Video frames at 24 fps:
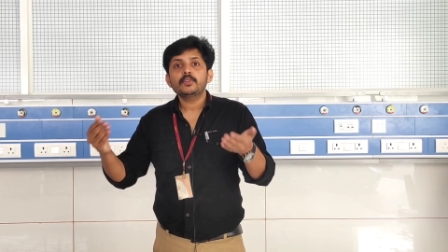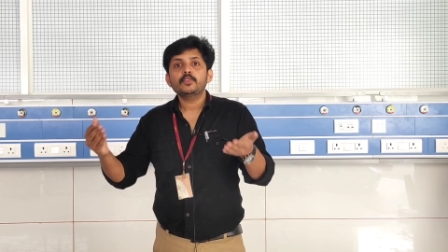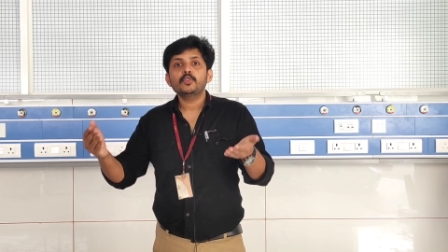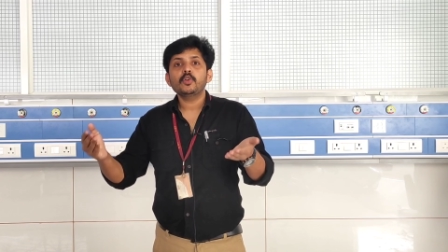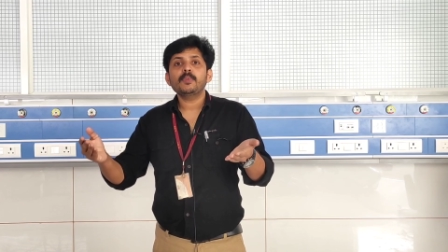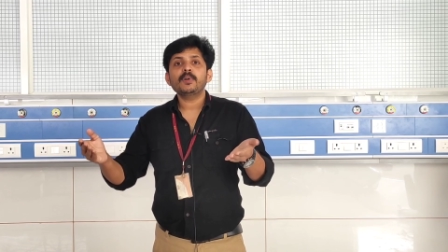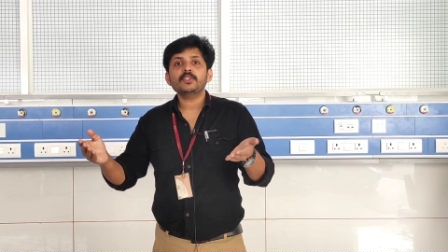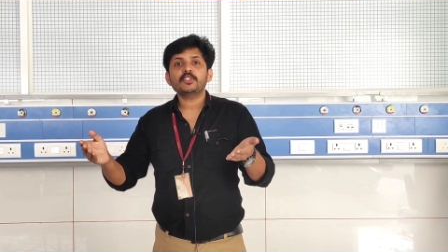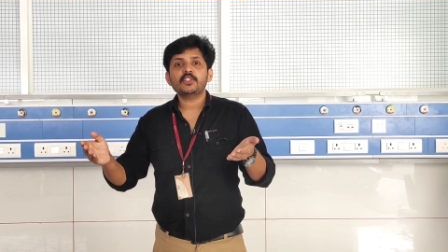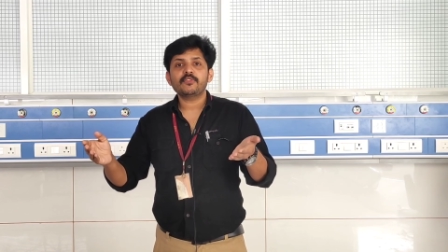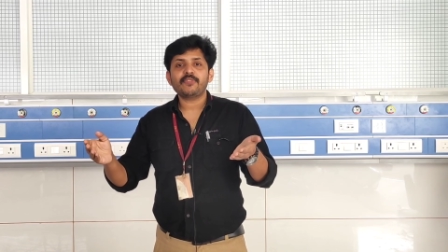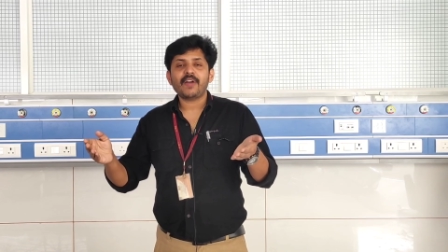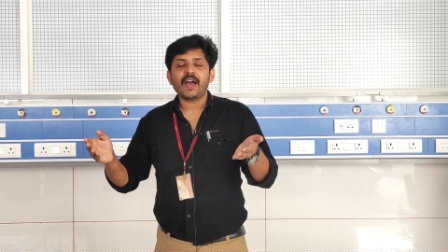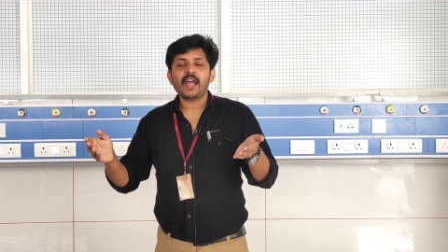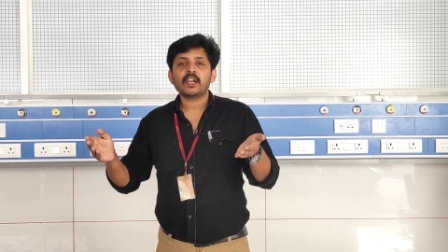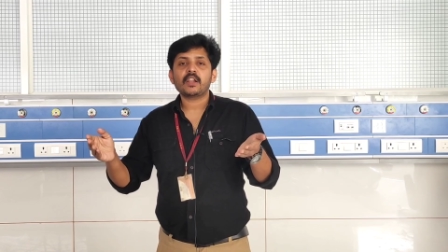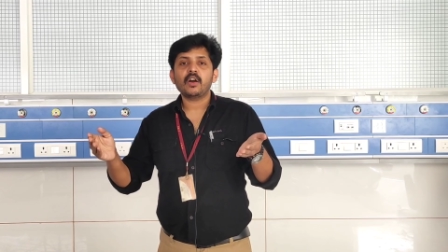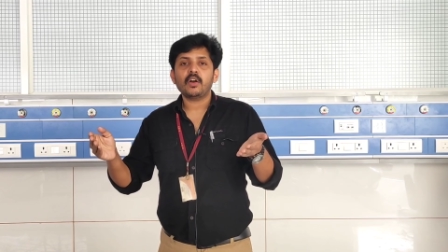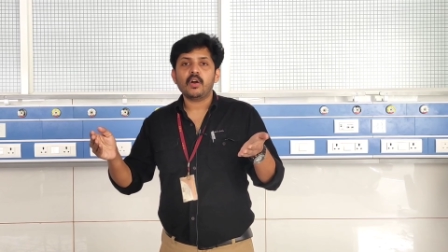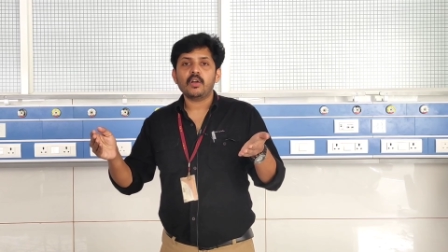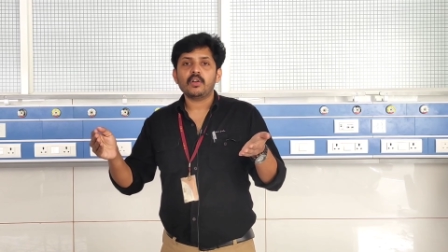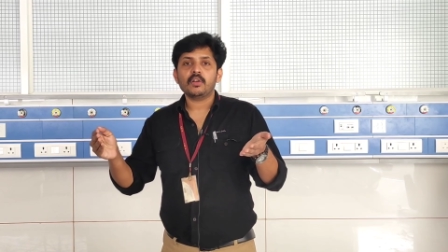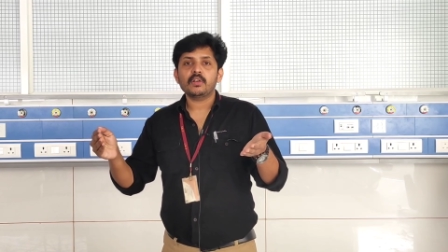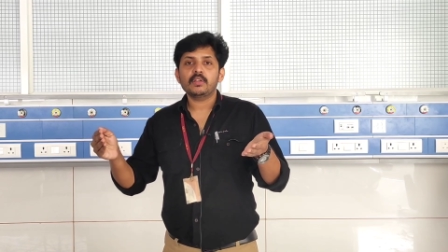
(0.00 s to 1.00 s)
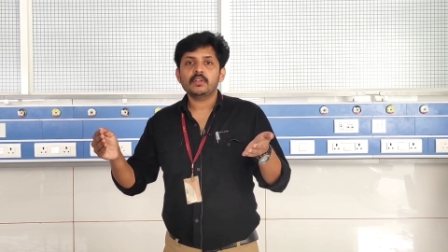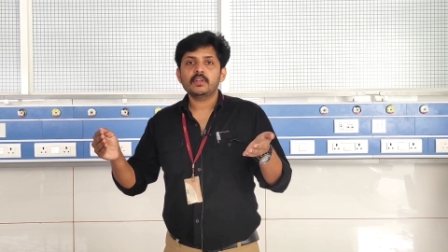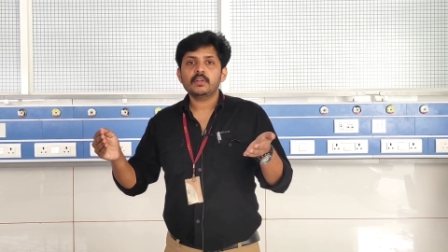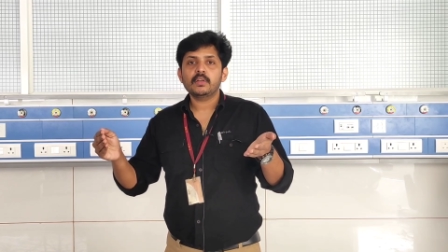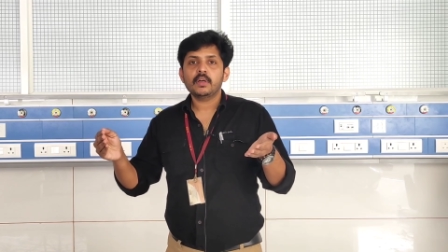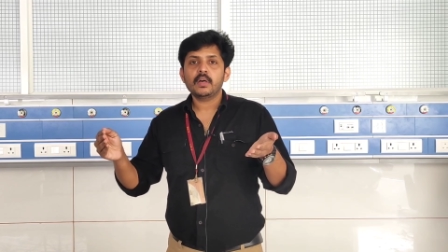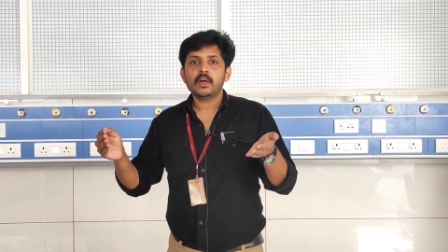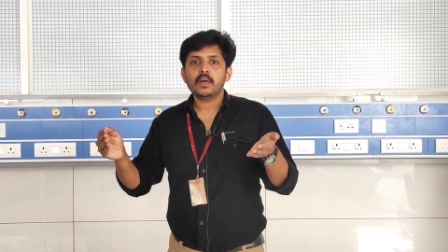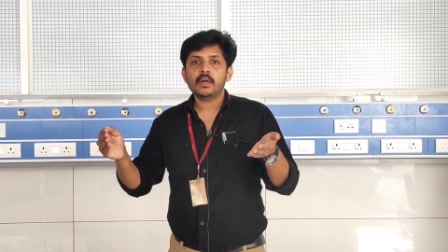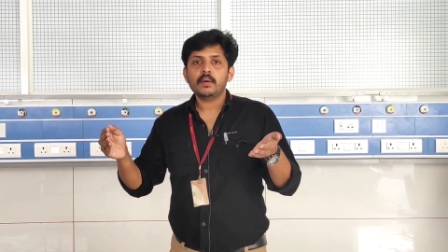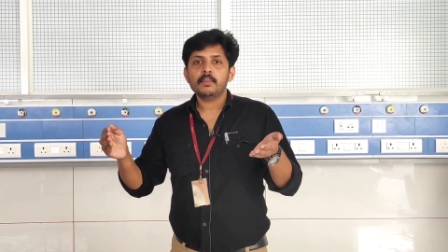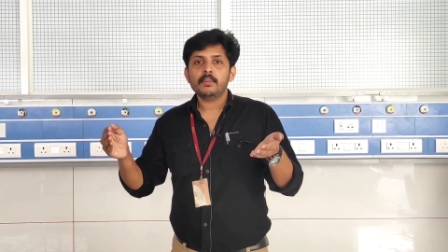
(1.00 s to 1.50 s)
too much of alcohol,
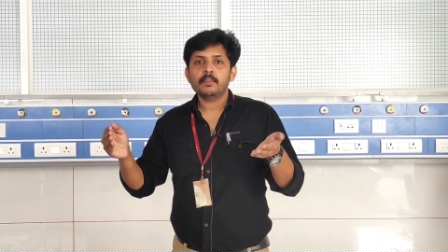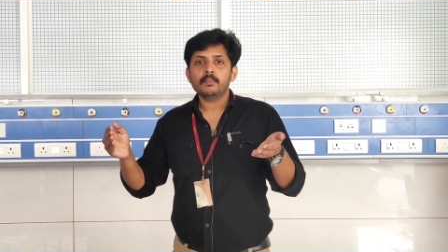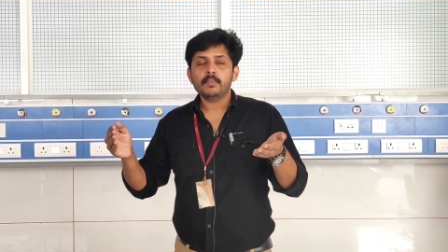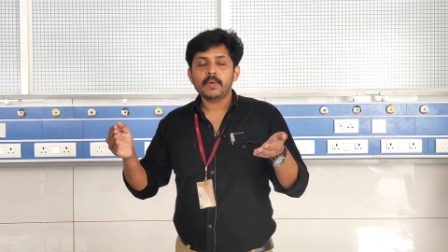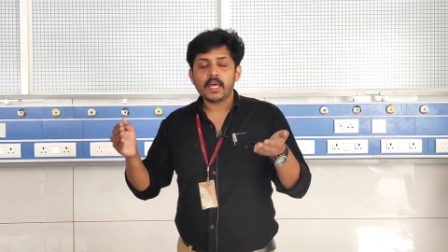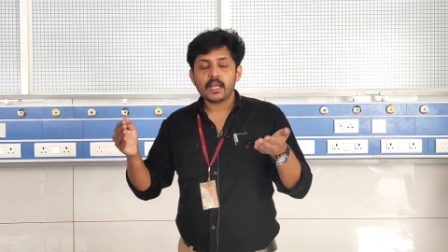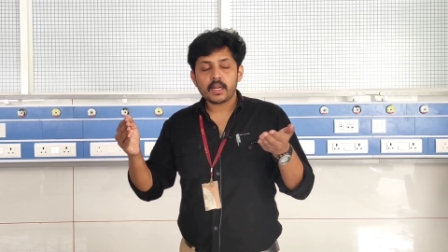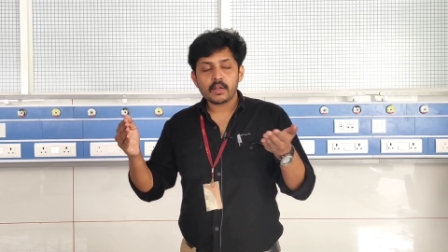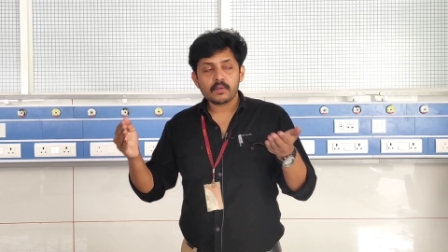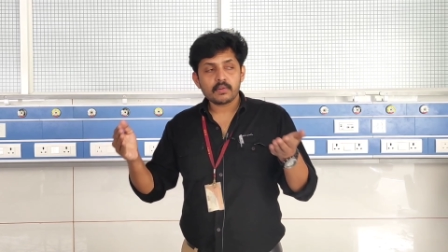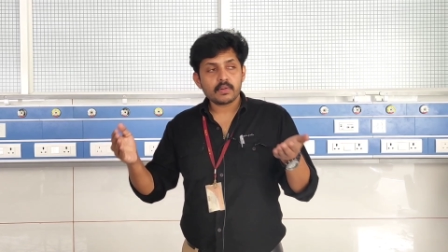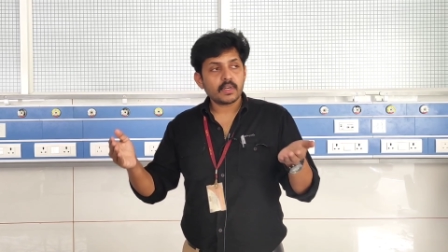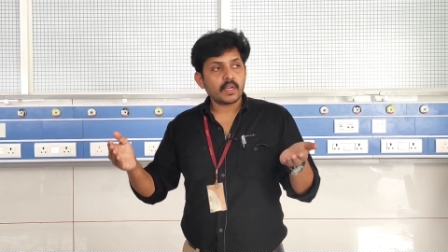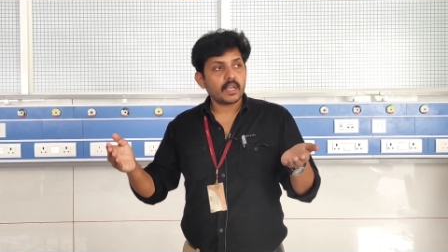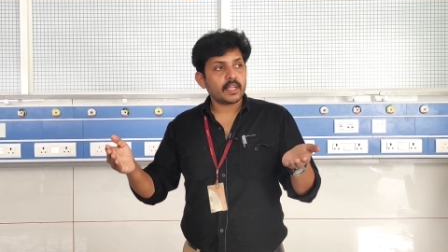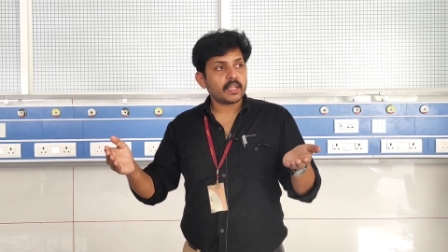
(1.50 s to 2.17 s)
around